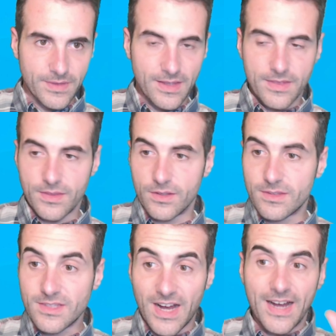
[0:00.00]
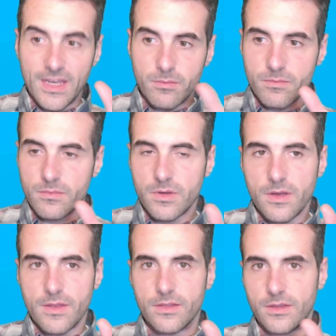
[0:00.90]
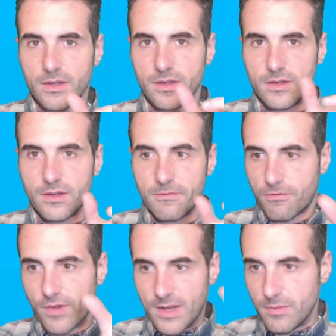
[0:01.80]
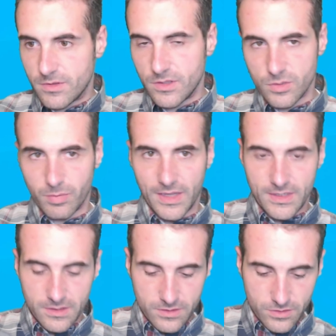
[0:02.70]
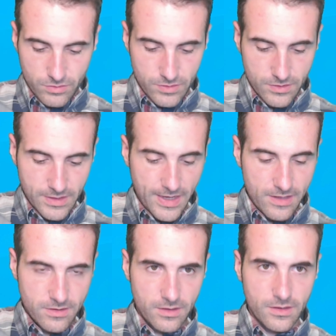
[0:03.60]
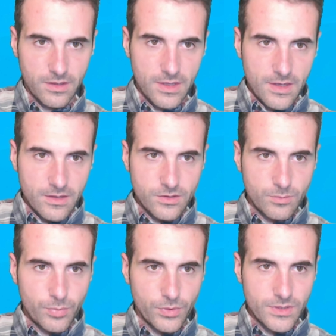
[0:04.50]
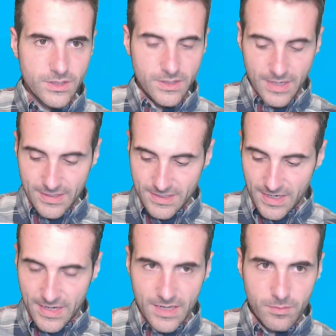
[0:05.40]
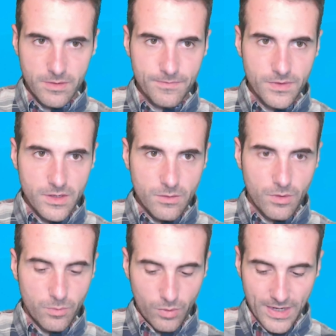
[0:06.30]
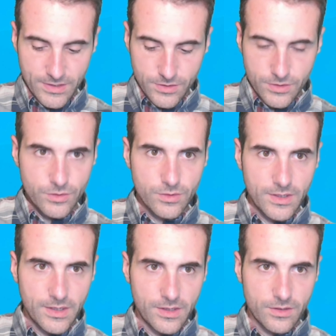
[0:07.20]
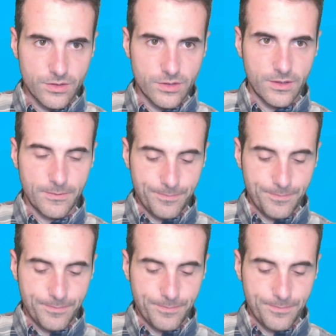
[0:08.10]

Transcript: the time the frame is displayed. So in this case, to put a time, what we would like to do is to